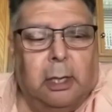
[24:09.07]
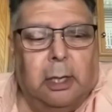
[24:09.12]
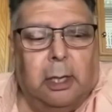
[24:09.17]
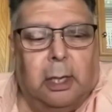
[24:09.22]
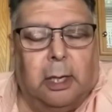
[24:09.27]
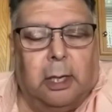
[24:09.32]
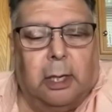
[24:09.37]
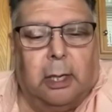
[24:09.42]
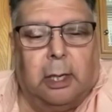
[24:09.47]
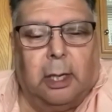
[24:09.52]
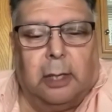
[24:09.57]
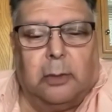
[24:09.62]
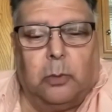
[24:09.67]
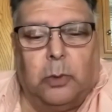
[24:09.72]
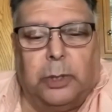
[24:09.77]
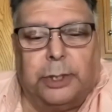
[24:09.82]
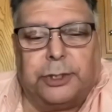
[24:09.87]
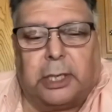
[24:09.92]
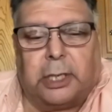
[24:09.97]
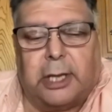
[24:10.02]
on
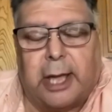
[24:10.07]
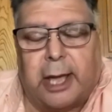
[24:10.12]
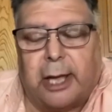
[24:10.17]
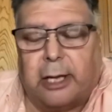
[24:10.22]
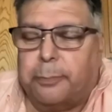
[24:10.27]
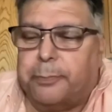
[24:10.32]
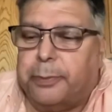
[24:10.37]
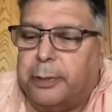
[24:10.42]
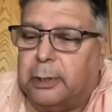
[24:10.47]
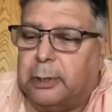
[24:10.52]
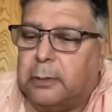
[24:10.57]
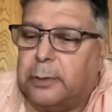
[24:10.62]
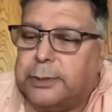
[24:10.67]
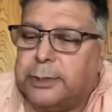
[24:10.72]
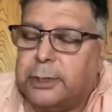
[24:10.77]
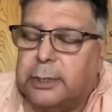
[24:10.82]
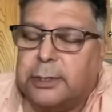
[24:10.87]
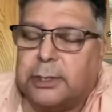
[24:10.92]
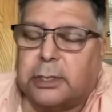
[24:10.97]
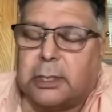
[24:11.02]
which a caterpillar
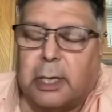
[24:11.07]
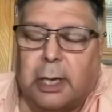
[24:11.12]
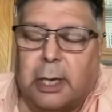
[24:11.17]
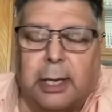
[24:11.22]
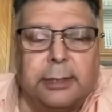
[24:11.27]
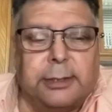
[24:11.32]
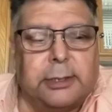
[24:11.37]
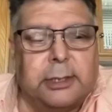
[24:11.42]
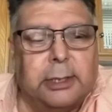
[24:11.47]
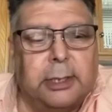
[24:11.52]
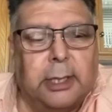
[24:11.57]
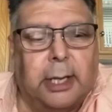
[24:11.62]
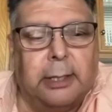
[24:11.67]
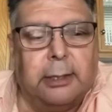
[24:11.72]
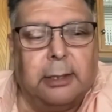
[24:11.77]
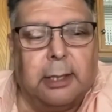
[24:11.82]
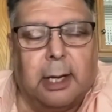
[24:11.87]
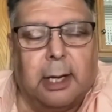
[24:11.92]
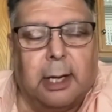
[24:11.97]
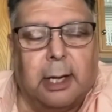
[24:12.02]
was ensconced, and I
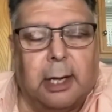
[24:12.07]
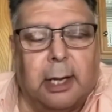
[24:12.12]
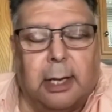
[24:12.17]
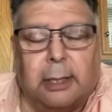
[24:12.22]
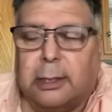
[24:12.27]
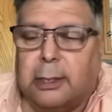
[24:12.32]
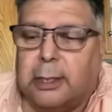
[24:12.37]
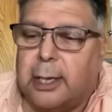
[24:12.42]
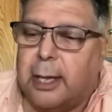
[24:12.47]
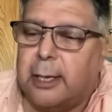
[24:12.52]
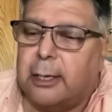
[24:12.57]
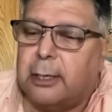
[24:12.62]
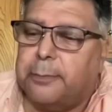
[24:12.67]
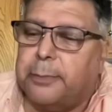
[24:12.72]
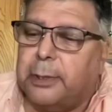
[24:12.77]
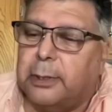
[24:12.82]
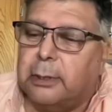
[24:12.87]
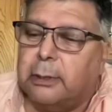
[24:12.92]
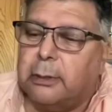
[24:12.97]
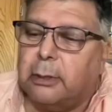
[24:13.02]
knocked the
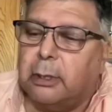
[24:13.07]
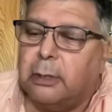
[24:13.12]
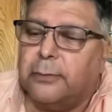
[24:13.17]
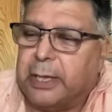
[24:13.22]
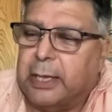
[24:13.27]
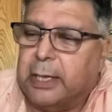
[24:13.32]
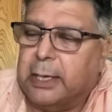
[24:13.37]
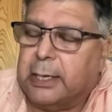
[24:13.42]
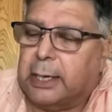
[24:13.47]
caterpillar over.